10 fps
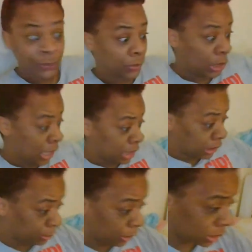Get
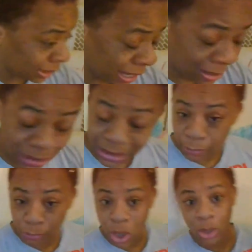the book on
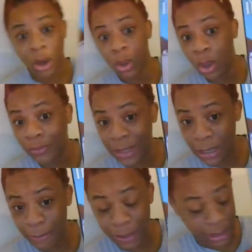Amazon. Run on over
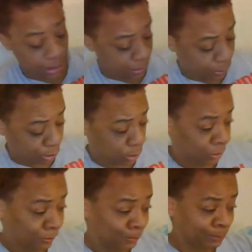there and pick it up, girl.